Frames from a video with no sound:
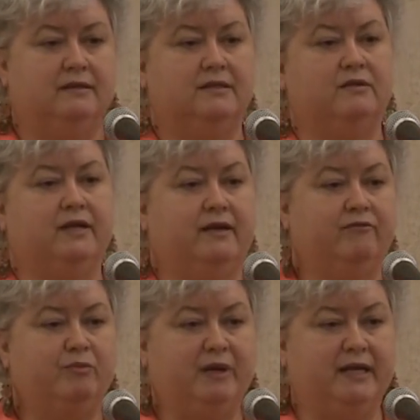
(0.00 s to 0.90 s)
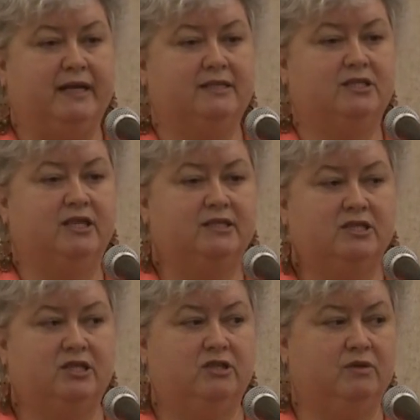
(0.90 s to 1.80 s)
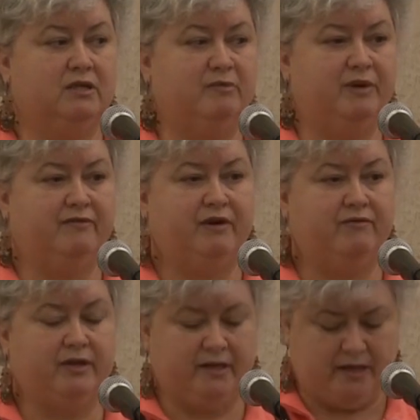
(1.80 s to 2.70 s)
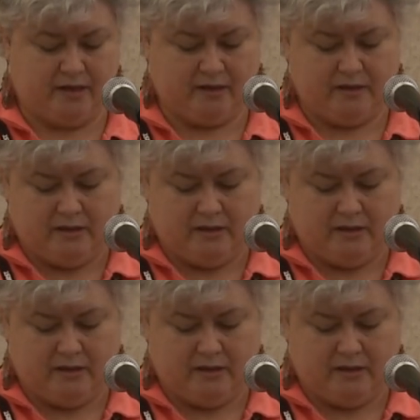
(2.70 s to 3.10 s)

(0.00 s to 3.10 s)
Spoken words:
so that everybody gets a chance to do a little bit of everything.